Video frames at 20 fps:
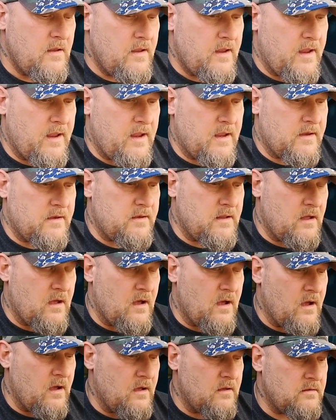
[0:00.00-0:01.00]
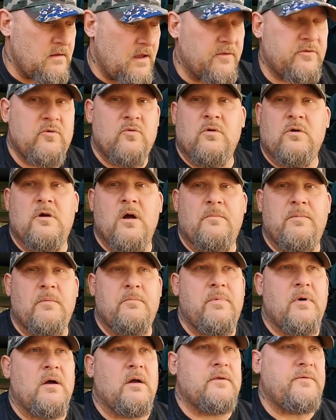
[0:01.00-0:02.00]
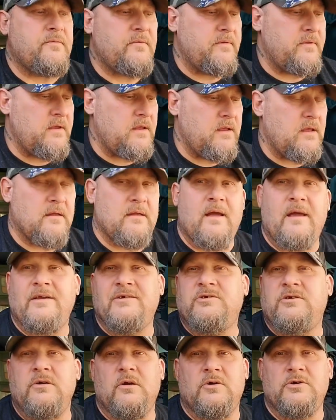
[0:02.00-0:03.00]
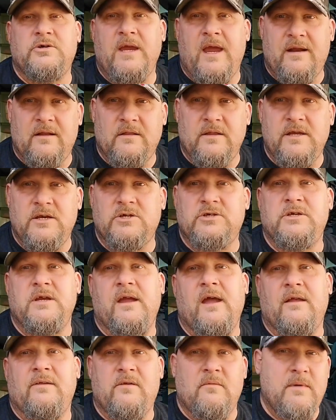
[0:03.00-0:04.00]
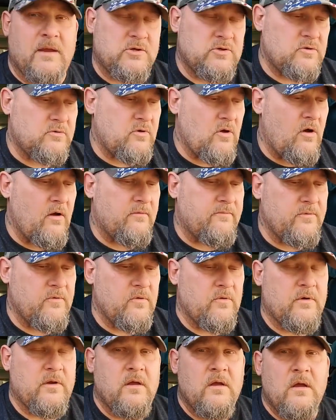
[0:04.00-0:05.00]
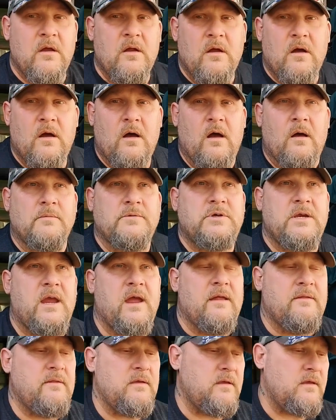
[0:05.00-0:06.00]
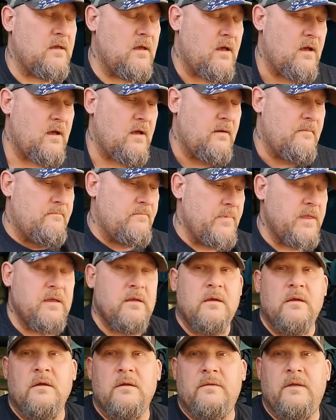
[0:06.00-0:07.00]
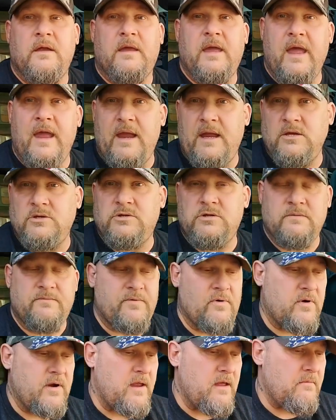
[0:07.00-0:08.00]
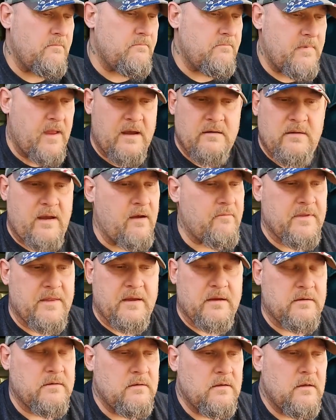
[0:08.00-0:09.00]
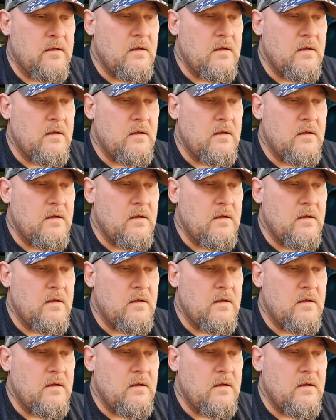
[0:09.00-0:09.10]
And I threw her a couple bucks for the, she had a leash. She had some extra dog food. She had the cage for him, everything.